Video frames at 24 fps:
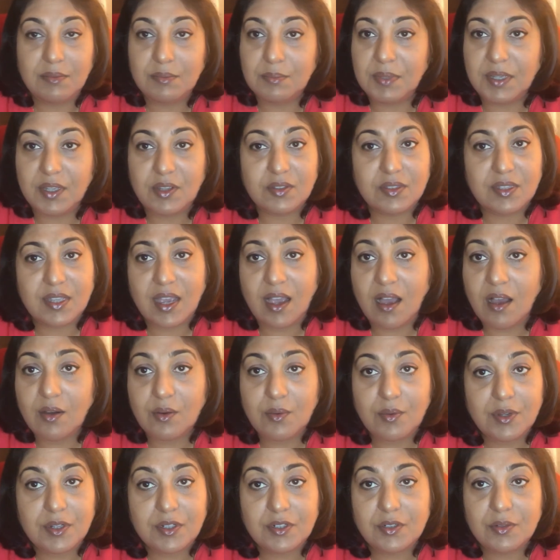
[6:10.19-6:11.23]
because there are
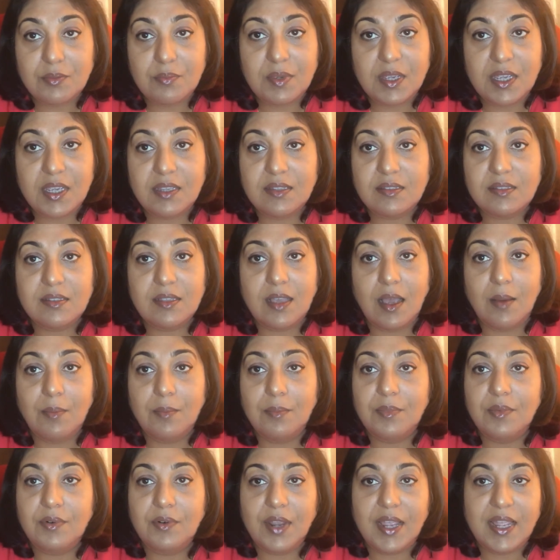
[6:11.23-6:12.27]
going to be
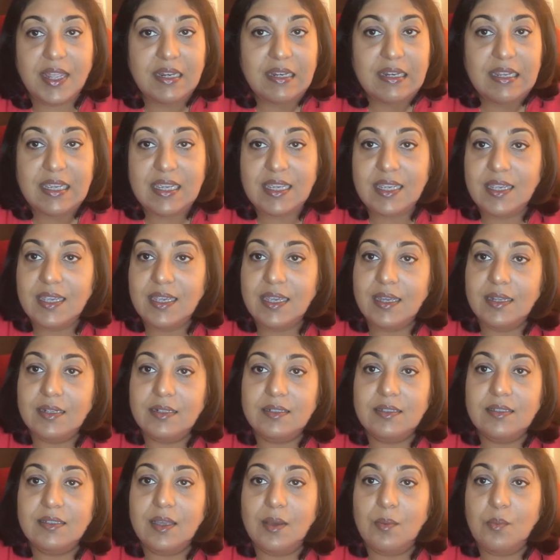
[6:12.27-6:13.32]
some rainy
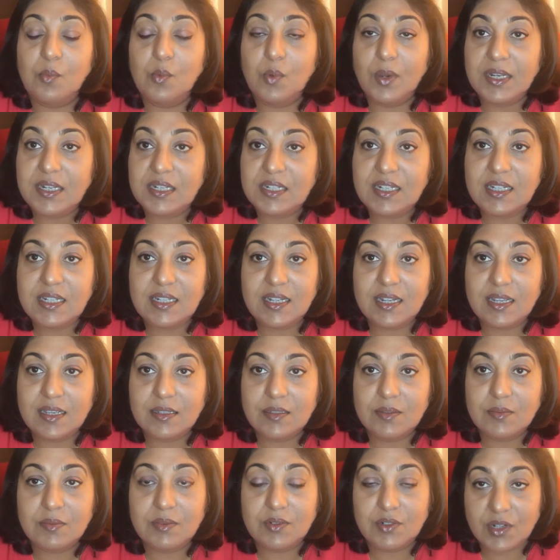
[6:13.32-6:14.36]
and some windy
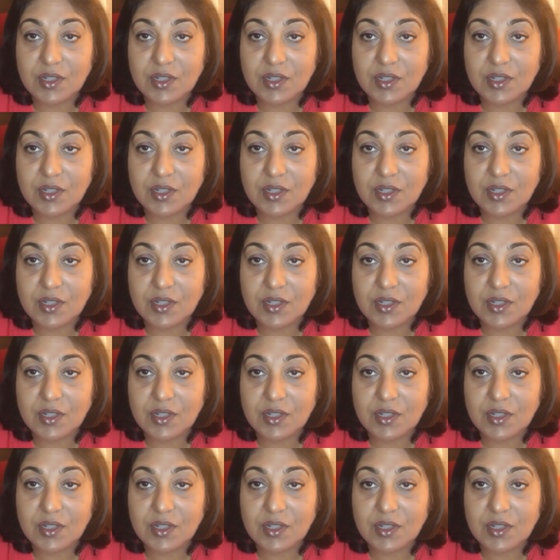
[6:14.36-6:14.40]
days.